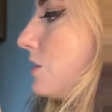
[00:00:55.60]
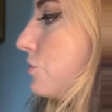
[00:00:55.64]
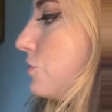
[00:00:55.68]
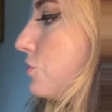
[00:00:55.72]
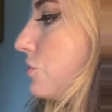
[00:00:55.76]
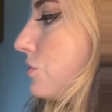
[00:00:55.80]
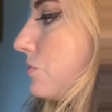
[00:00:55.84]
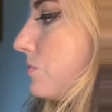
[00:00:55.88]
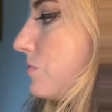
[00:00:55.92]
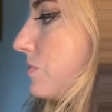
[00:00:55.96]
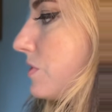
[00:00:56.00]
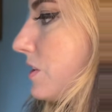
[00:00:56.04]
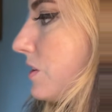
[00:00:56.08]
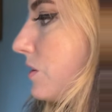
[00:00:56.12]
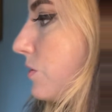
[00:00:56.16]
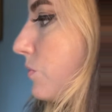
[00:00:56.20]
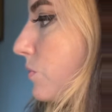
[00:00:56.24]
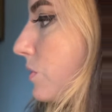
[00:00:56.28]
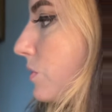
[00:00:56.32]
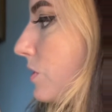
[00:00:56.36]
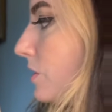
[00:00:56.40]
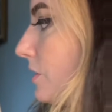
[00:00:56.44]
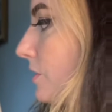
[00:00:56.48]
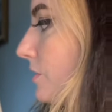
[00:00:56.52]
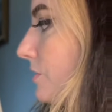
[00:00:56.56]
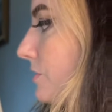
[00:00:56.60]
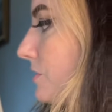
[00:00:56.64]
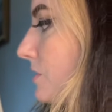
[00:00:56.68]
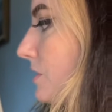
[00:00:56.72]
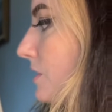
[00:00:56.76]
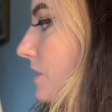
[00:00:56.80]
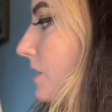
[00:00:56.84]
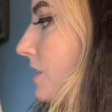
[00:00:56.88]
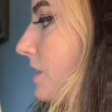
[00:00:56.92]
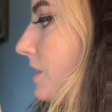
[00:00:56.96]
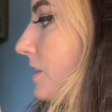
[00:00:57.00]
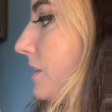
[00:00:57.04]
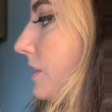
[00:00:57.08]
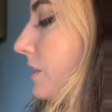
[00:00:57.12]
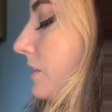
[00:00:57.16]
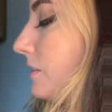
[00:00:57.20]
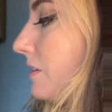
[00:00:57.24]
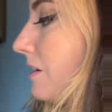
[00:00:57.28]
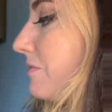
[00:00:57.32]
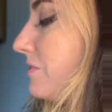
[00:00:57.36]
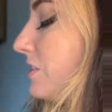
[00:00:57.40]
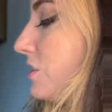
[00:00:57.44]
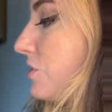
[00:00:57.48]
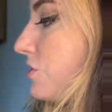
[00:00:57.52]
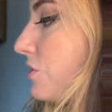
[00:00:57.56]
children in the world. They
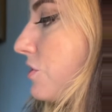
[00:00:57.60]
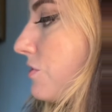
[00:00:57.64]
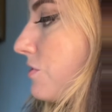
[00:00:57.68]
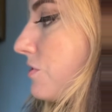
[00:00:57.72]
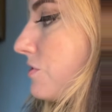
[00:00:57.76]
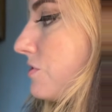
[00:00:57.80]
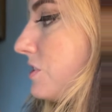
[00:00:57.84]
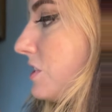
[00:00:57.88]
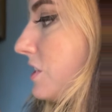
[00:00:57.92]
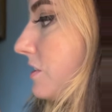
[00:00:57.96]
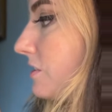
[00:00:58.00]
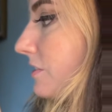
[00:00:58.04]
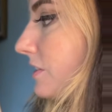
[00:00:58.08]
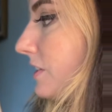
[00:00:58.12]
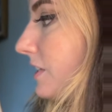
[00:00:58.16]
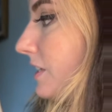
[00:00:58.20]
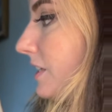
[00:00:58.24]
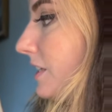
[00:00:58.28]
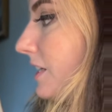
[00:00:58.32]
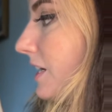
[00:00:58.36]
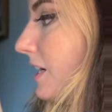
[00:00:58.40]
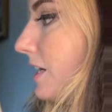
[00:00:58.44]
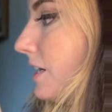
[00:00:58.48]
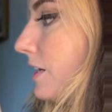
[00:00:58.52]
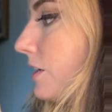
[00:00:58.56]
loved each other dearly and